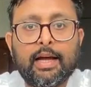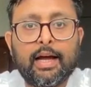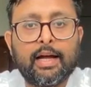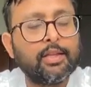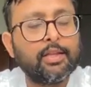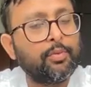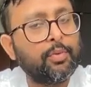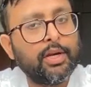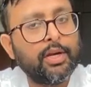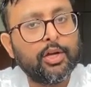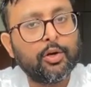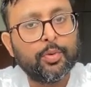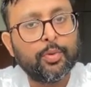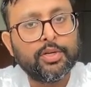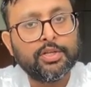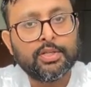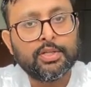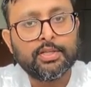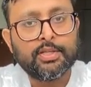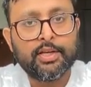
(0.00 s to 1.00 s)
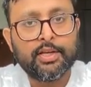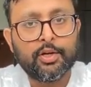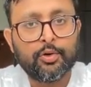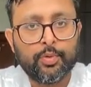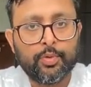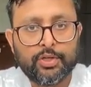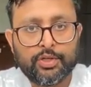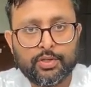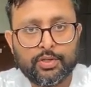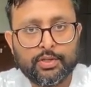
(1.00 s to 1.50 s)
and there were equations and
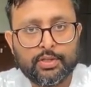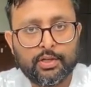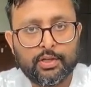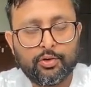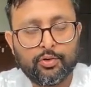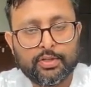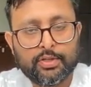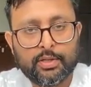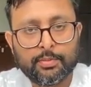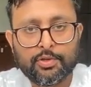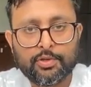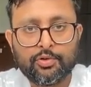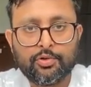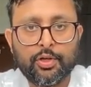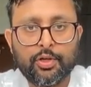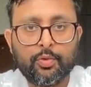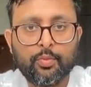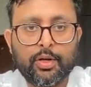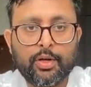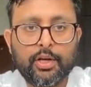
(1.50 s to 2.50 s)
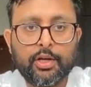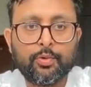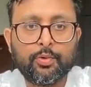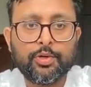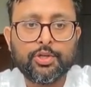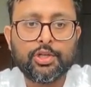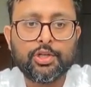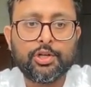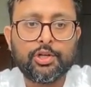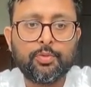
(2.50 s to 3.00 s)
equations, and you're substituting one
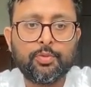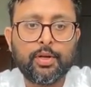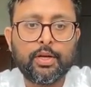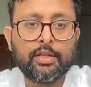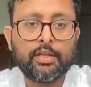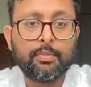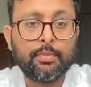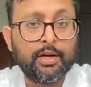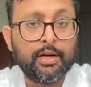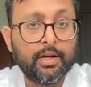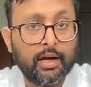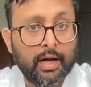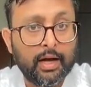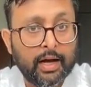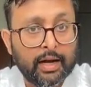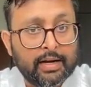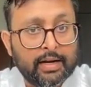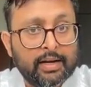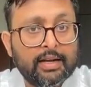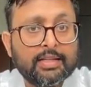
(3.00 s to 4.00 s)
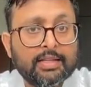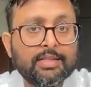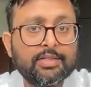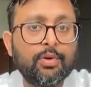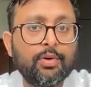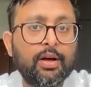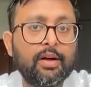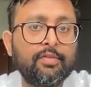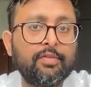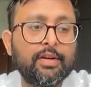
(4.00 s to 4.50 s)
equation to another. But unless
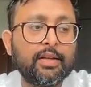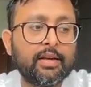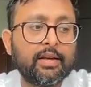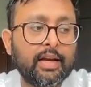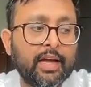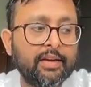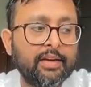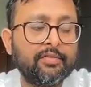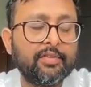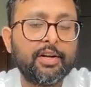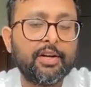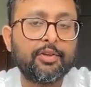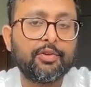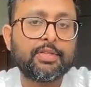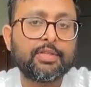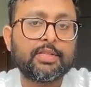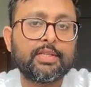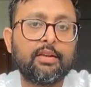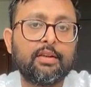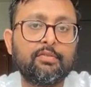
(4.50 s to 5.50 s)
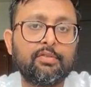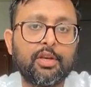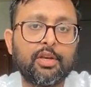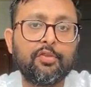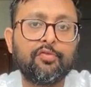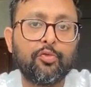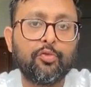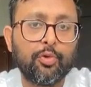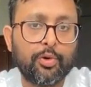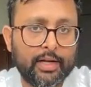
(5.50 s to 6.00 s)
you have derived it yourself
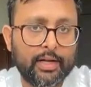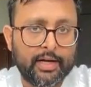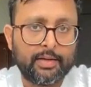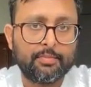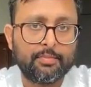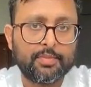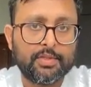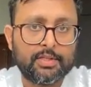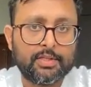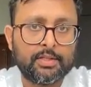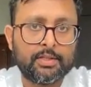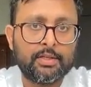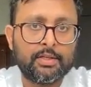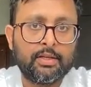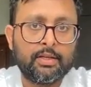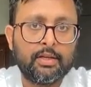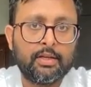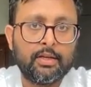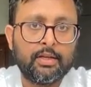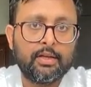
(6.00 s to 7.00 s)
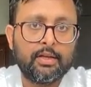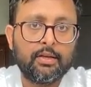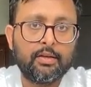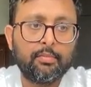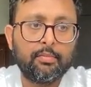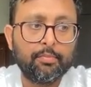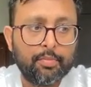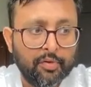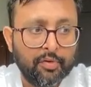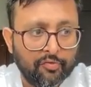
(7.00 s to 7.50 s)
three, four times
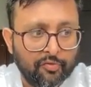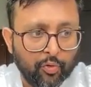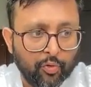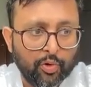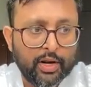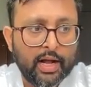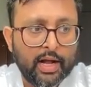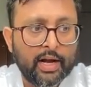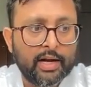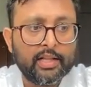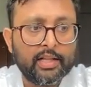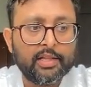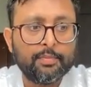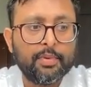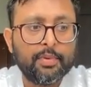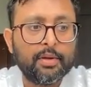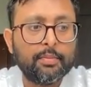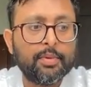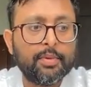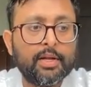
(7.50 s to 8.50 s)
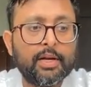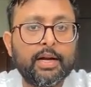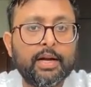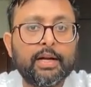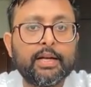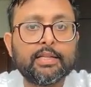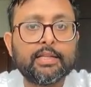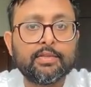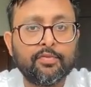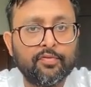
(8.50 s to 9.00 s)
beforehand in the paper,
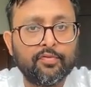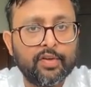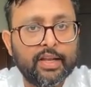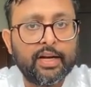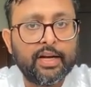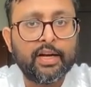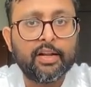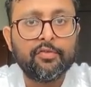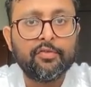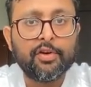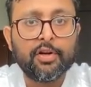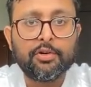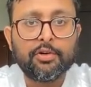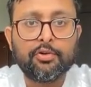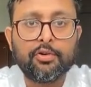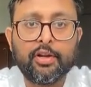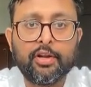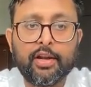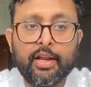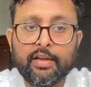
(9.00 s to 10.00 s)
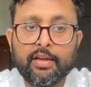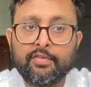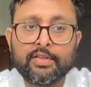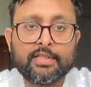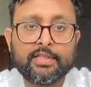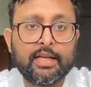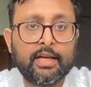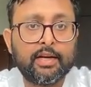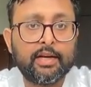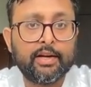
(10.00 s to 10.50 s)
it is very difficult to derive
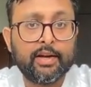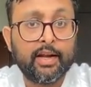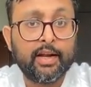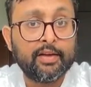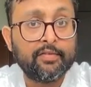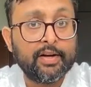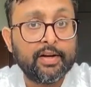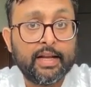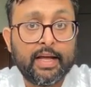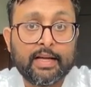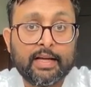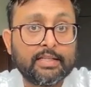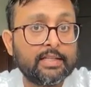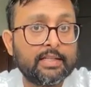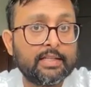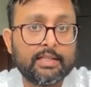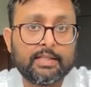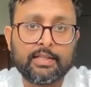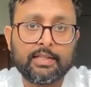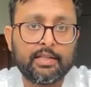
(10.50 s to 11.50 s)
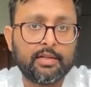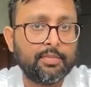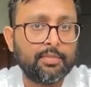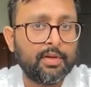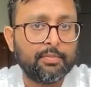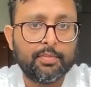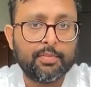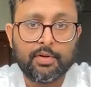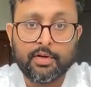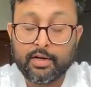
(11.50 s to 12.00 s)
is derive it as it is in the
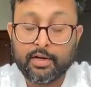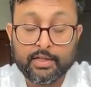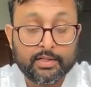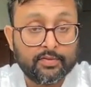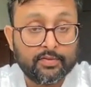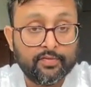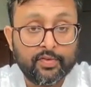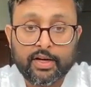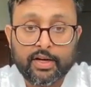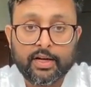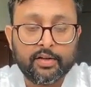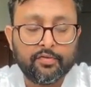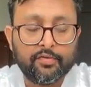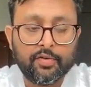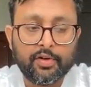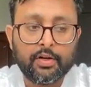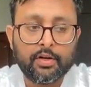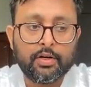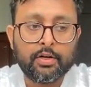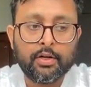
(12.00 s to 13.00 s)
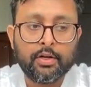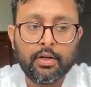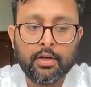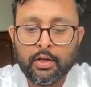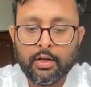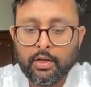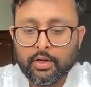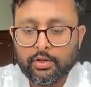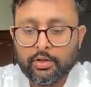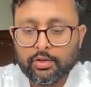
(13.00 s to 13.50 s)
paper. It is very difficult.
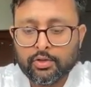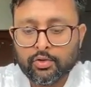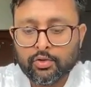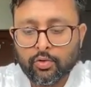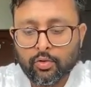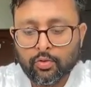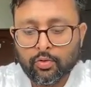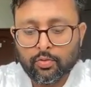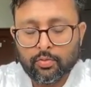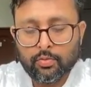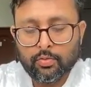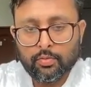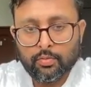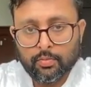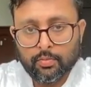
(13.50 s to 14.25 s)
So